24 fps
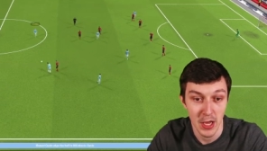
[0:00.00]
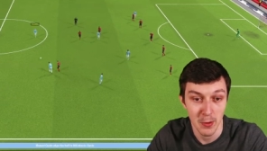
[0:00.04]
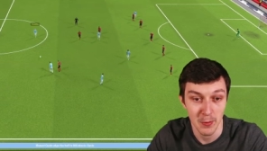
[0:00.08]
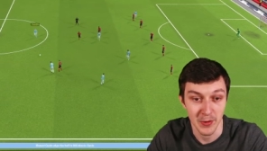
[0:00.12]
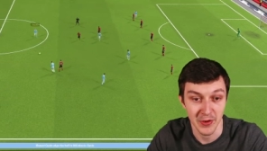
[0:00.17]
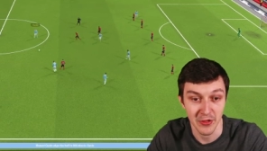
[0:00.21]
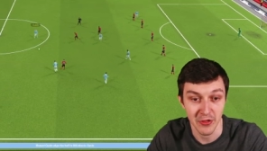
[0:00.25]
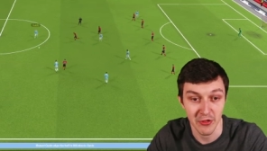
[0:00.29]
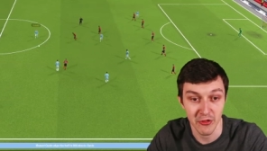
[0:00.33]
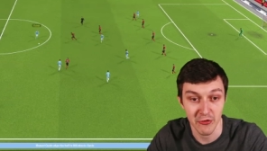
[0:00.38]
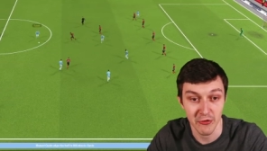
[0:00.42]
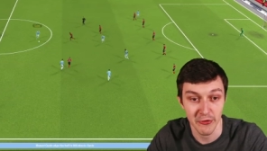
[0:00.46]
we're
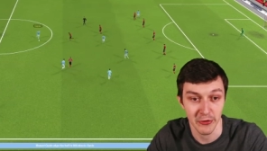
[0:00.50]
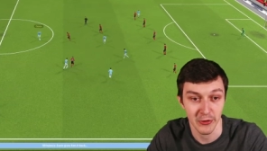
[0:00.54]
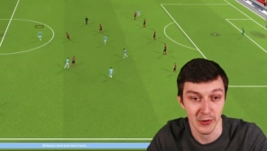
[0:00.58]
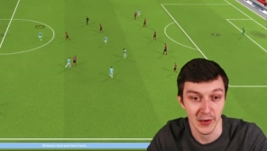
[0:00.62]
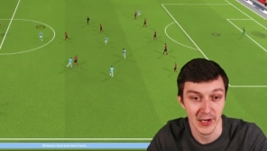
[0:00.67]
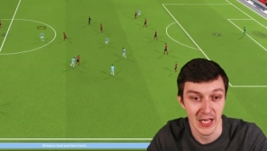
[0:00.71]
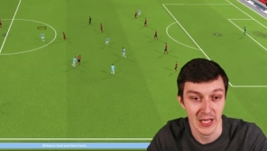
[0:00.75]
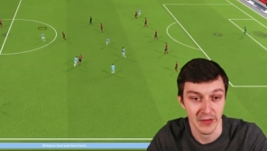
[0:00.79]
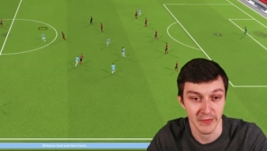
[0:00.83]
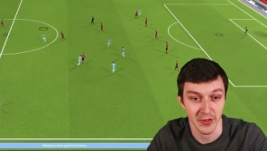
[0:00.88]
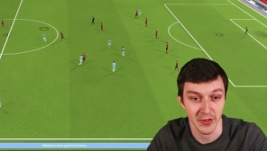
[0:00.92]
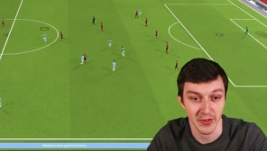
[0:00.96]

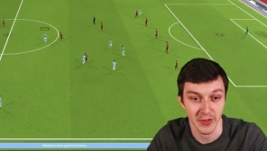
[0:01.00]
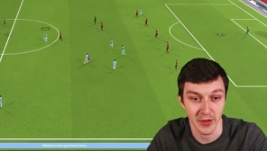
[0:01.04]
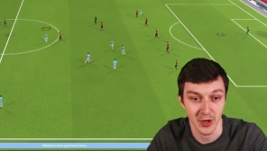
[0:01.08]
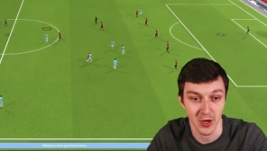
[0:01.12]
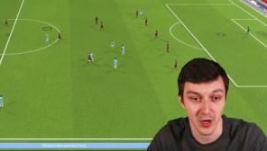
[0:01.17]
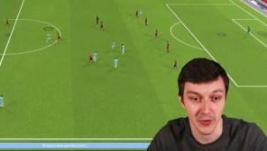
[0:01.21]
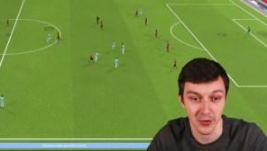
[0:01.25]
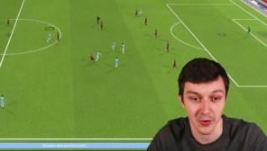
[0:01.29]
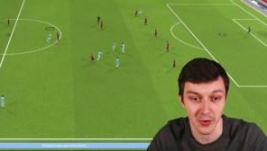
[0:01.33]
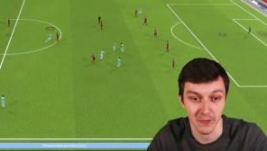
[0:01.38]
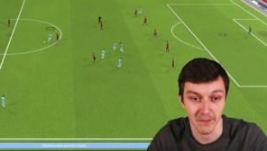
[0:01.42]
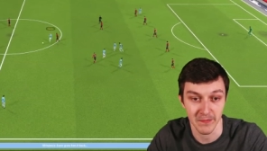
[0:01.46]
struggling at the
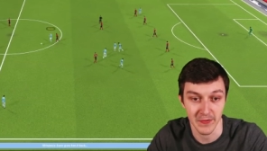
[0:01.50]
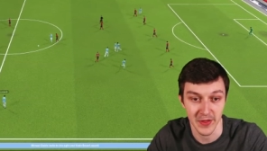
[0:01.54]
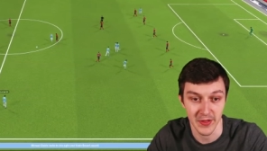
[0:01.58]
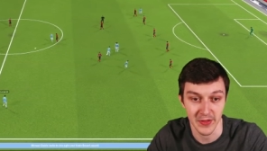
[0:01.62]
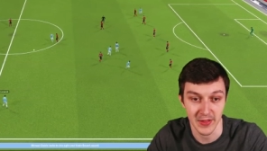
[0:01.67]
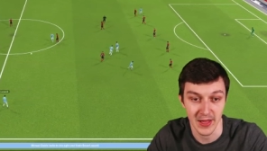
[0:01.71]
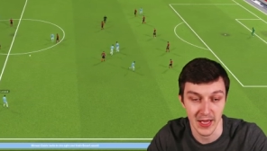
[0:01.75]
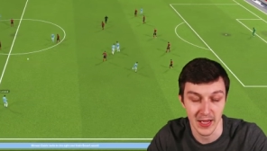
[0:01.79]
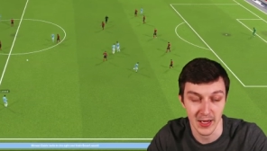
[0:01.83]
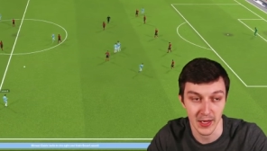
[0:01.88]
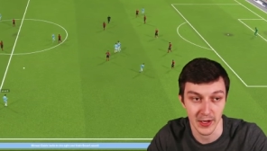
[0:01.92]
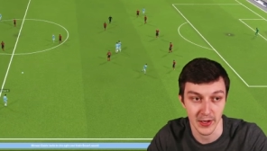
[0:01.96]
start of this
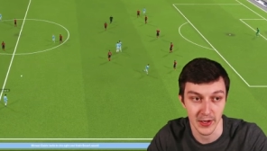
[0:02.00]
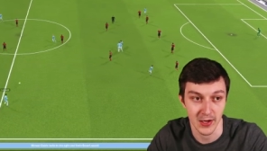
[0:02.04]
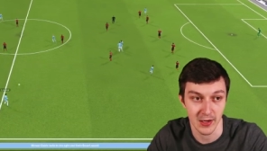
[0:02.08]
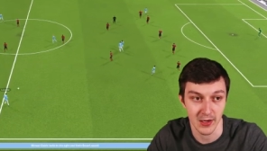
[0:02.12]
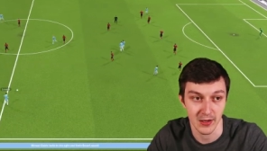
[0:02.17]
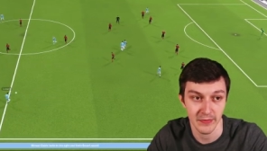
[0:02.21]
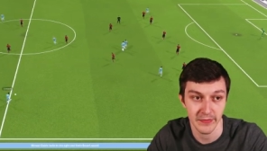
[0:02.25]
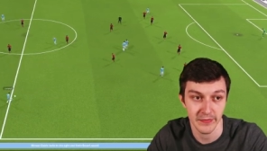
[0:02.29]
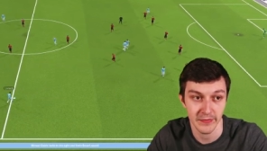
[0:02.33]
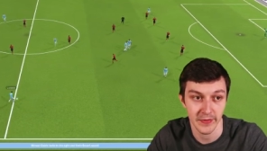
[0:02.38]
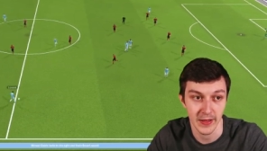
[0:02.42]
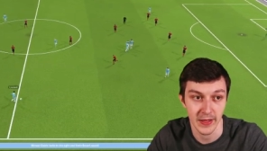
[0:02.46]
second
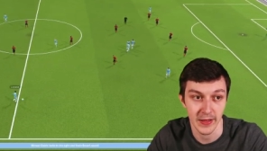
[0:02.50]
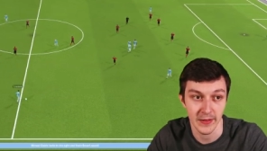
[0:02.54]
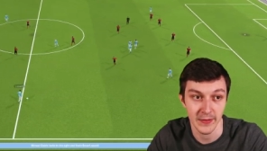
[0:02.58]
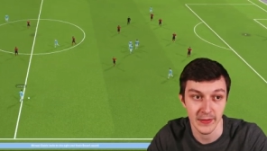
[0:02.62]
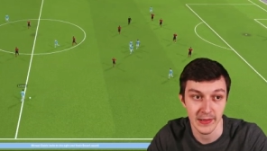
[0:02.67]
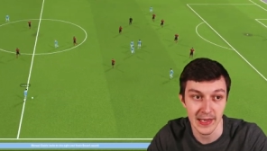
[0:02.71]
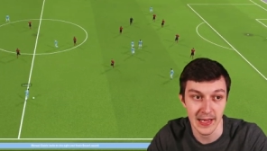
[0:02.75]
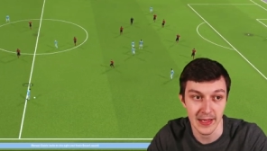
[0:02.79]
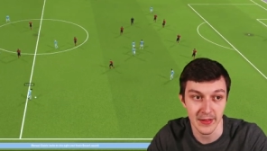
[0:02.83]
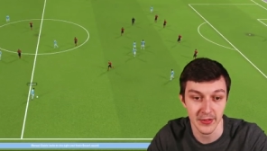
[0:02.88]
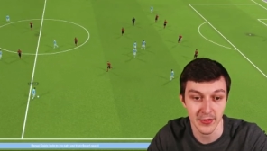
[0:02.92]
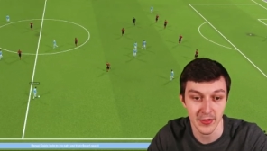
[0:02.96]
half. Uh,
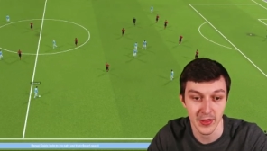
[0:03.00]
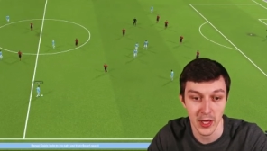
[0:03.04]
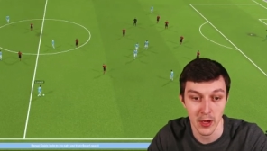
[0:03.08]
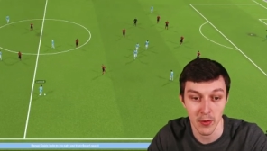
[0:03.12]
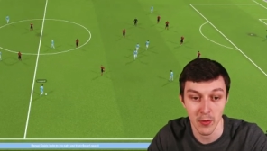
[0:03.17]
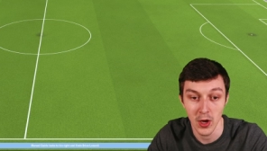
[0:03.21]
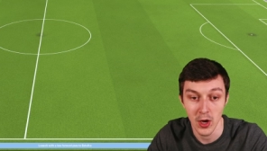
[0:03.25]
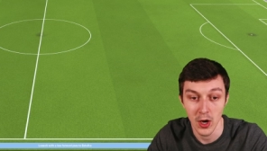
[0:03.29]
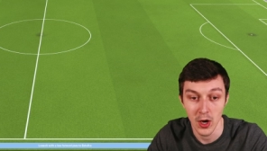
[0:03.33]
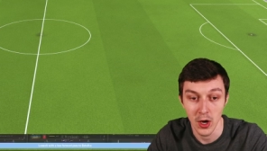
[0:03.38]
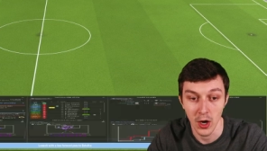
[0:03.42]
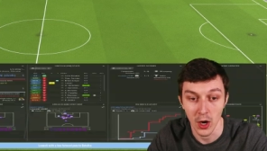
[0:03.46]
Lazio
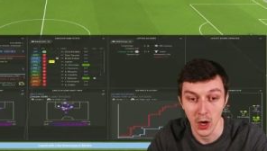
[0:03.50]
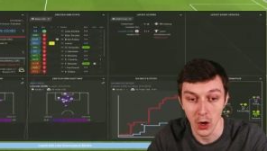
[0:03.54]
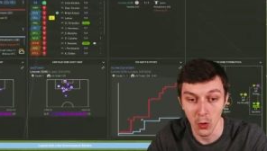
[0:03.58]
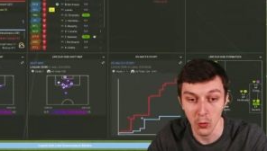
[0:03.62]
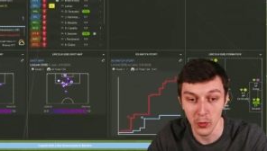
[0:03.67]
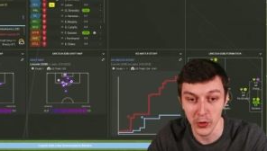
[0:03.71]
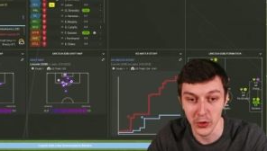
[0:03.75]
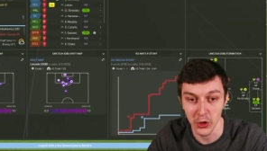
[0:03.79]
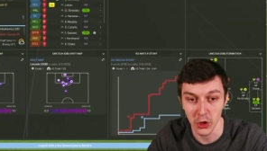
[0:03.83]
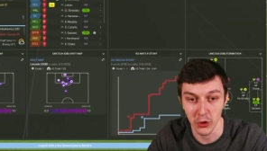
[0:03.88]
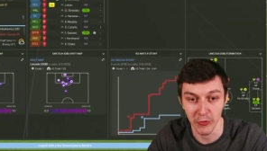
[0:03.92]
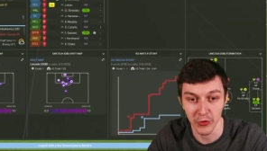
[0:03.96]

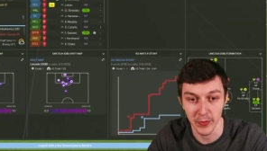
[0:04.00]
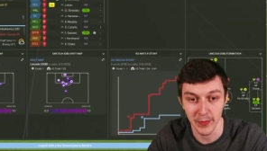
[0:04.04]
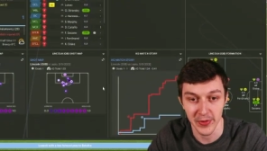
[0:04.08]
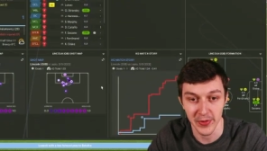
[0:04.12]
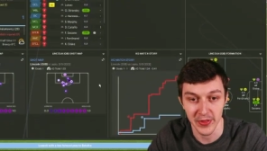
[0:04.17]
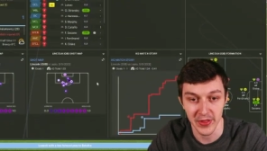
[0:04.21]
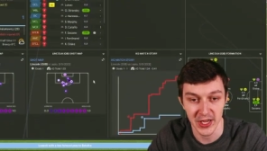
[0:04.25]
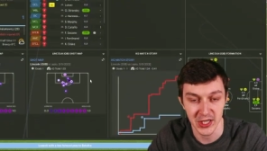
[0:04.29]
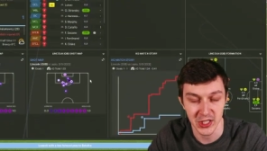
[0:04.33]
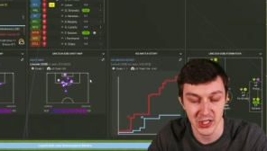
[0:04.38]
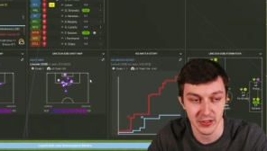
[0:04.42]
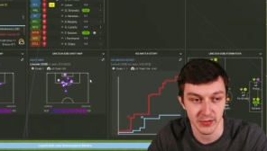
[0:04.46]
holding on to
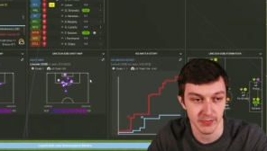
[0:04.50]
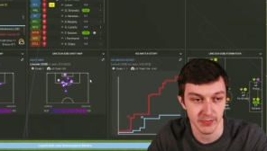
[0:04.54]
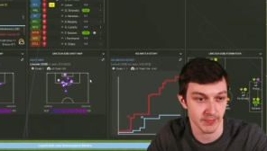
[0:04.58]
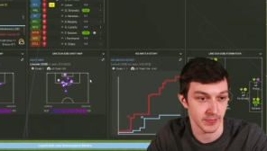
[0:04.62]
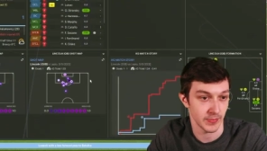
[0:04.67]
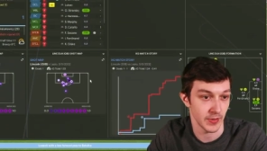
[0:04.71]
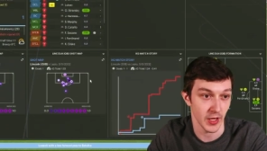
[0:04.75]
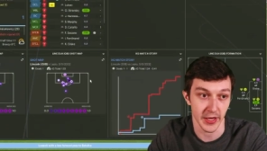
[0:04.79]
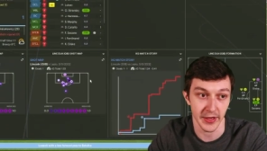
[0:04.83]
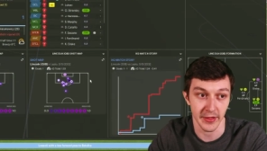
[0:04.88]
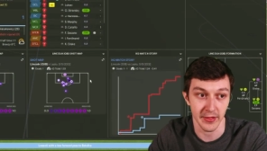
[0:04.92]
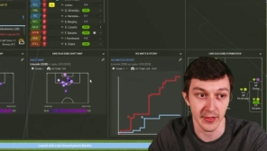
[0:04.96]
possession
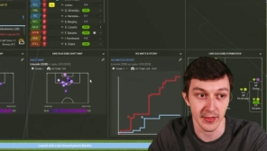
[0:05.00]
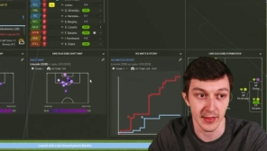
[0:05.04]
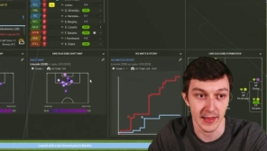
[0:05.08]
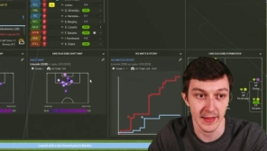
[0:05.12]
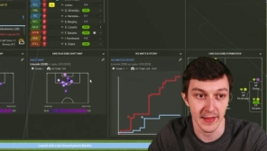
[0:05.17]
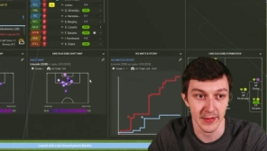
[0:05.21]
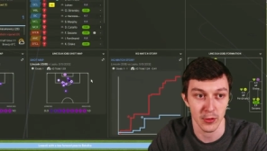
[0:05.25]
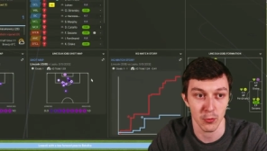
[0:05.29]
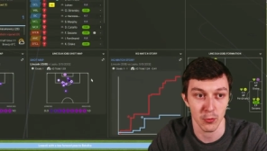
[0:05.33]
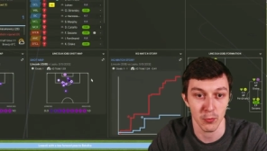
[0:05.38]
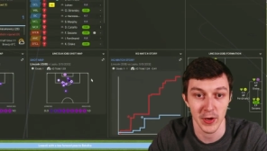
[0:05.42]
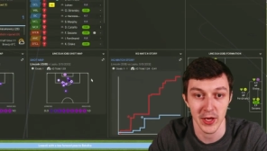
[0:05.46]
nicely.
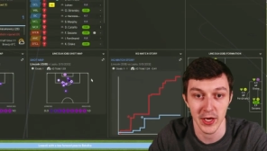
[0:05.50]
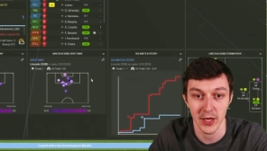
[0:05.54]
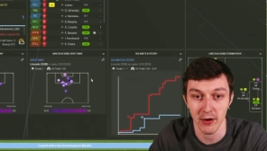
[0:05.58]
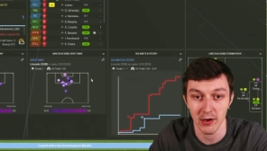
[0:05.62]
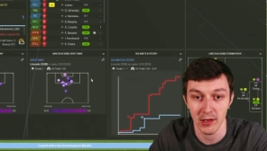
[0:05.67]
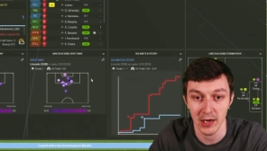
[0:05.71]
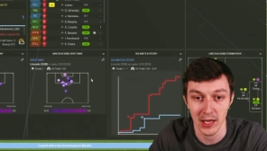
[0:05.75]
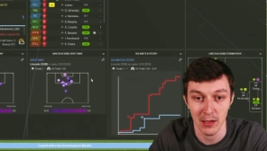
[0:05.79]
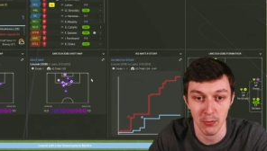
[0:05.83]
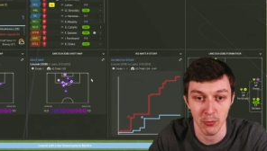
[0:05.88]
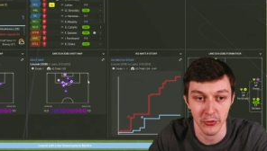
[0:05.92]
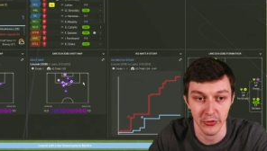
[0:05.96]
That's a weird
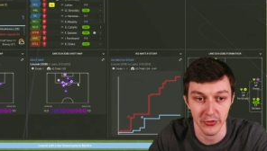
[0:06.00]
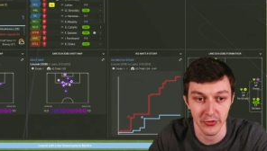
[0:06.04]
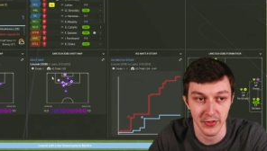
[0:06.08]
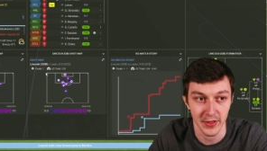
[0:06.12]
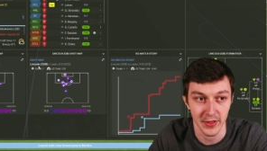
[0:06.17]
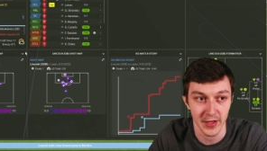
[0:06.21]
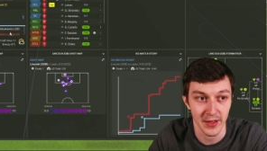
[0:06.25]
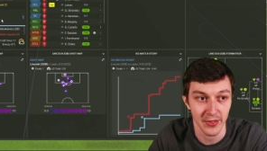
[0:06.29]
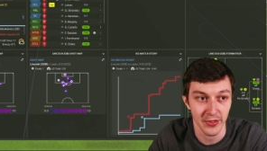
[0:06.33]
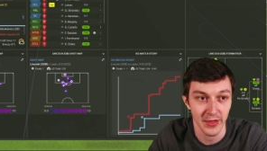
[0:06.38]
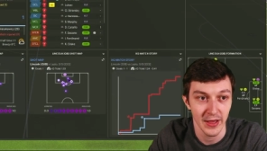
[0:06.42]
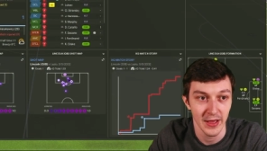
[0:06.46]
highlight, wasn't
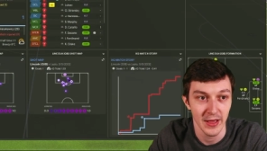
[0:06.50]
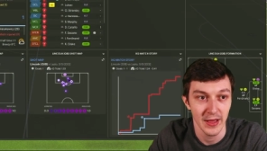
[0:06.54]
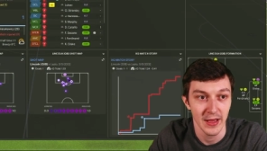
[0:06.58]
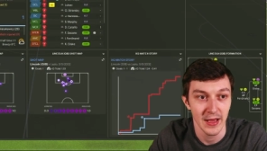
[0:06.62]
it?